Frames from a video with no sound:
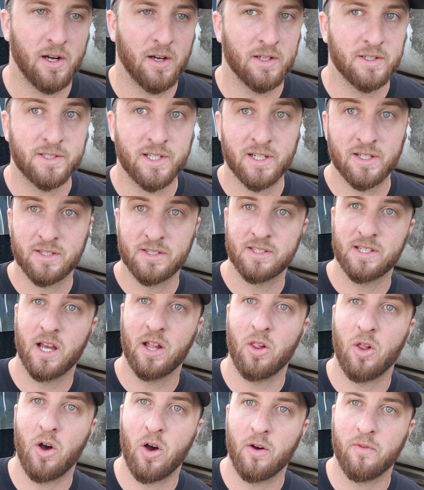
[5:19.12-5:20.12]
He's going to
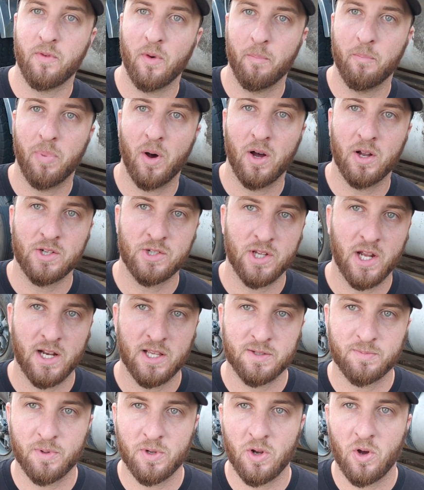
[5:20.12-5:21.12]
sell off a bunch that
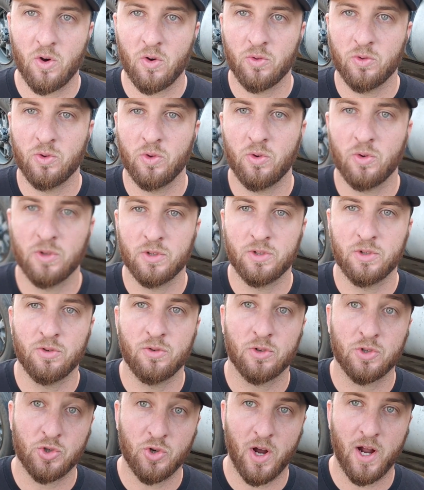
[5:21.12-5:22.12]
he's been holding on
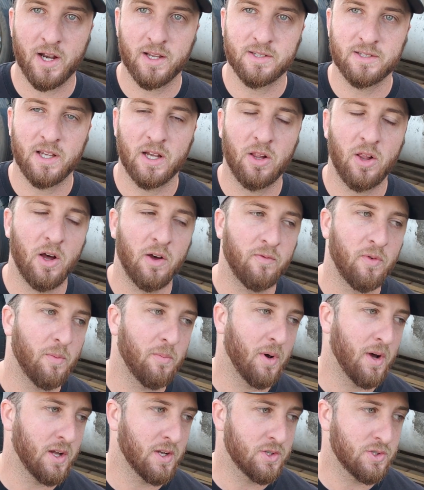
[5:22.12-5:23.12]
to, or try to sell off a
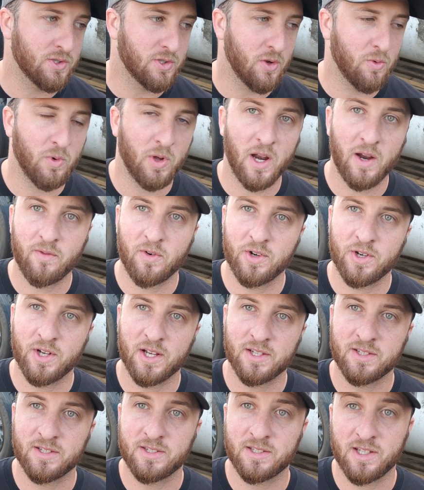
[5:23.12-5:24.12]
bunch. So whatever
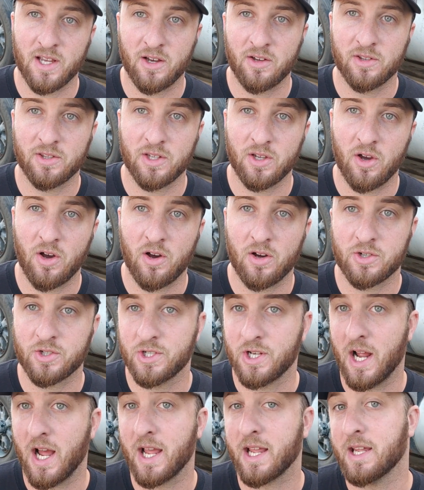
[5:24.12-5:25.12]
doesn't sell at the
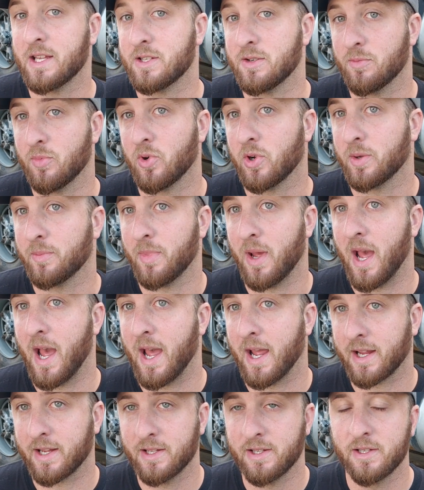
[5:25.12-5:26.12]
auction, I get to bring
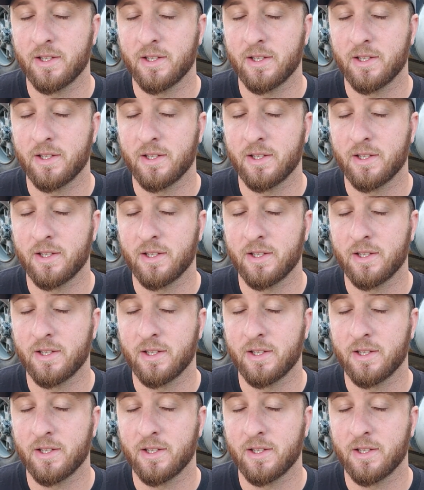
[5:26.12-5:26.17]
back.